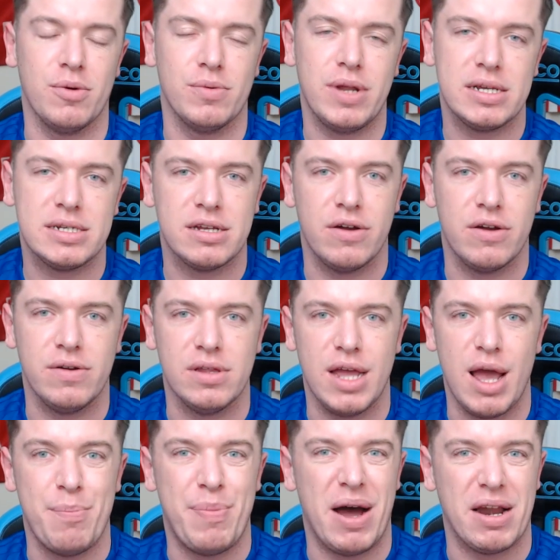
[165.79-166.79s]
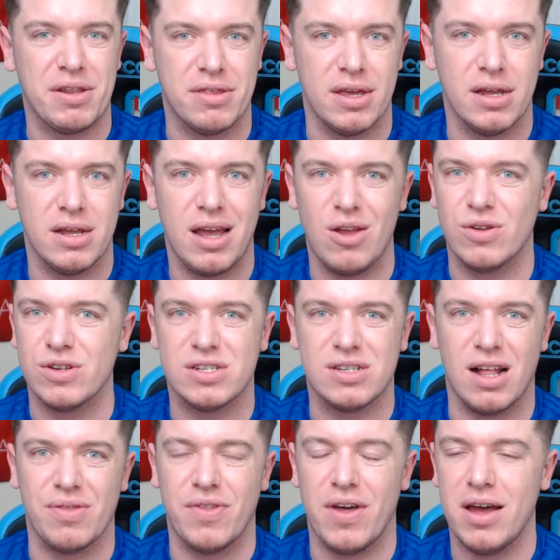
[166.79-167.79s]
necessarily a bad thing. I
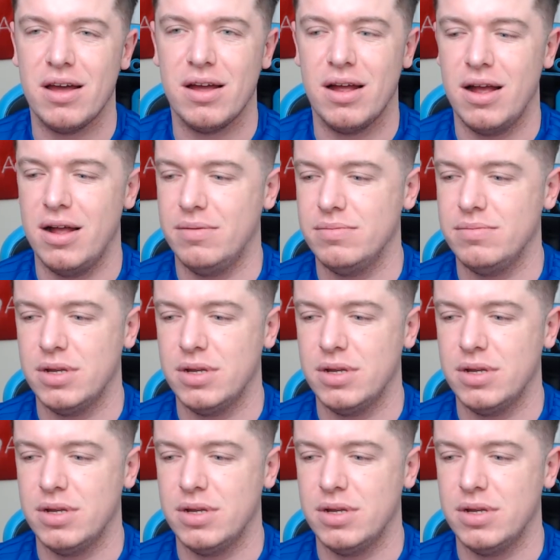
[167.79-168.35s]
understand that.